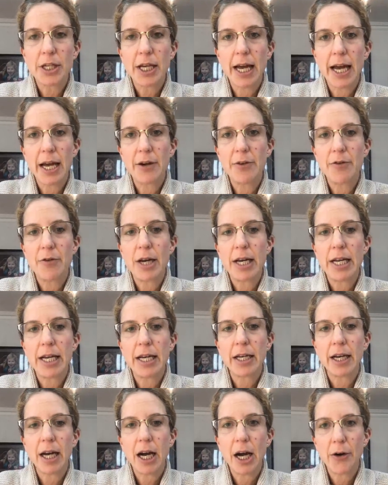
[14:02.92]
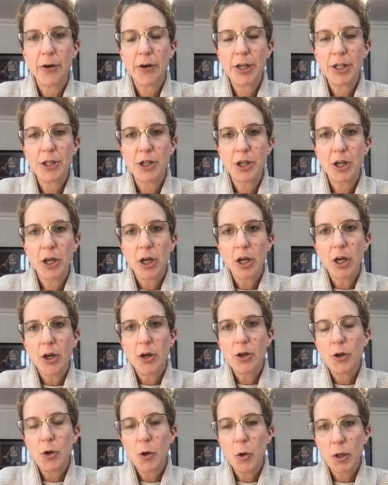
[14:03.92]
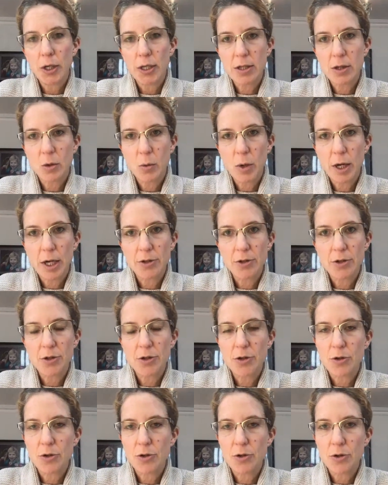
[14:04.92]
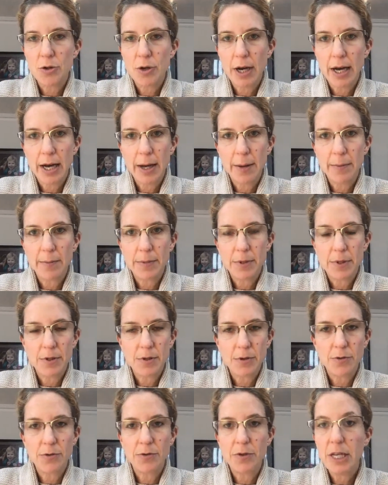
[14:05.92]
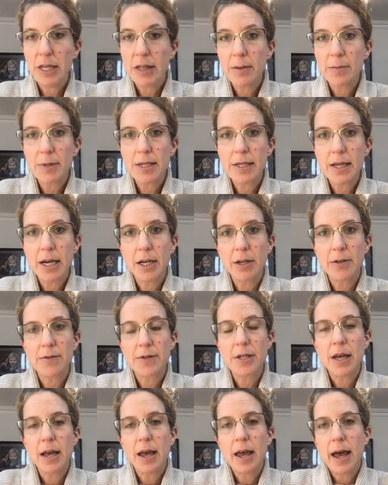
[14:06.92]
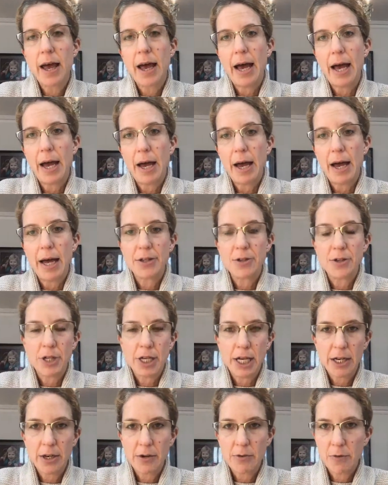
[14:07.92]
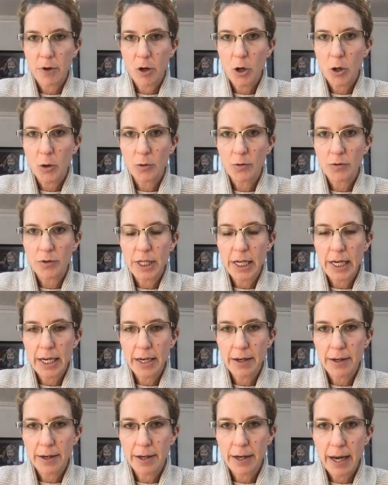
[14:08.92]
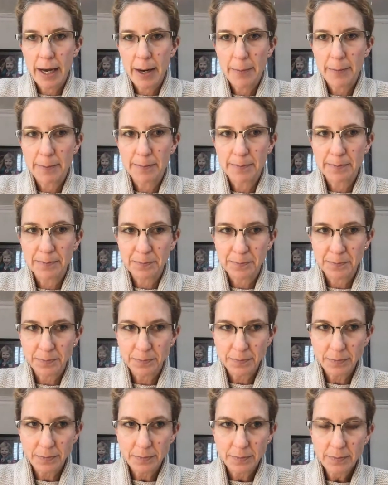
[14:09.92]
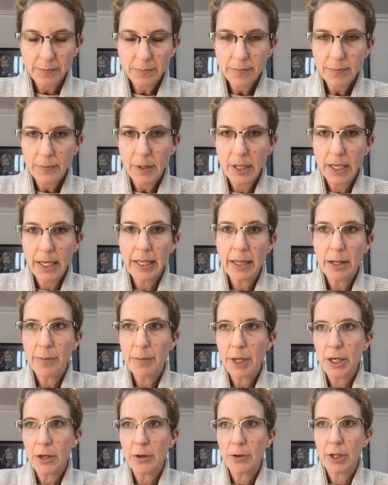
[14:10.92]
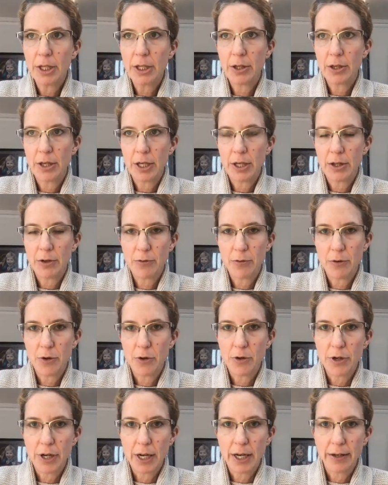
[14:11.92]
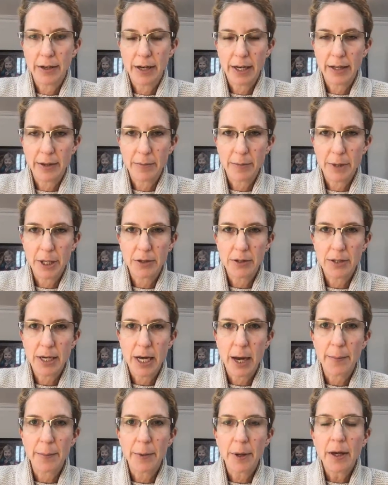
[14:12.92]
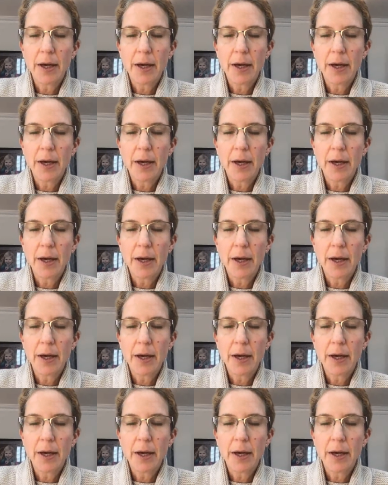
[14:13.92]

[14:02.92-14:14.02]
can really encourage your little one to feed themselves and to get involved in the meal, in the food and the meal time.